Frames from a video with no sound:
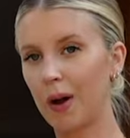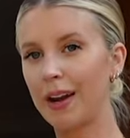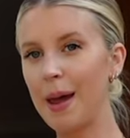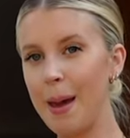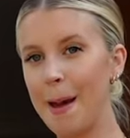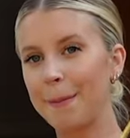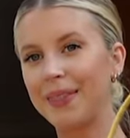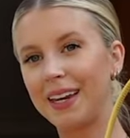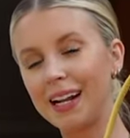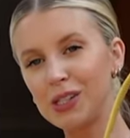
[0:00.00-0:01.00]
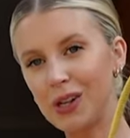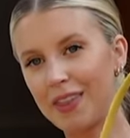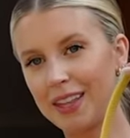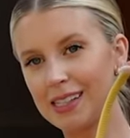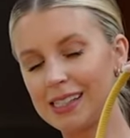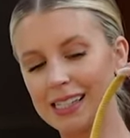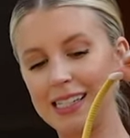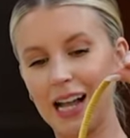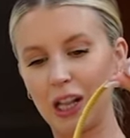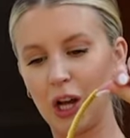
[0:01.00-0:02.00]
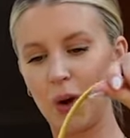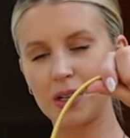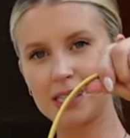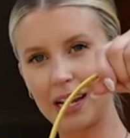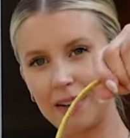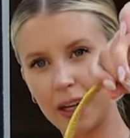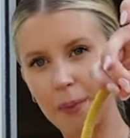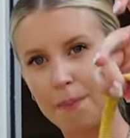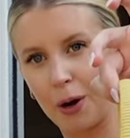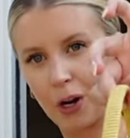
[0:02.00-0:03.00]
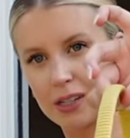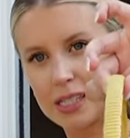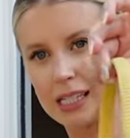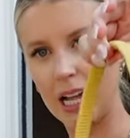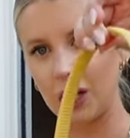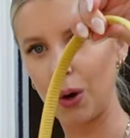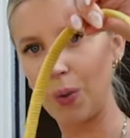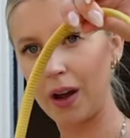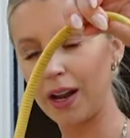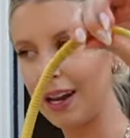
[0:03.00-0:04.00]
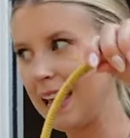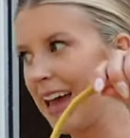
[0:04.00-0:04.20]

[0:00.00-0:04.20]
one, but then I saw this yellow, it's kind of like a burnt yellow one,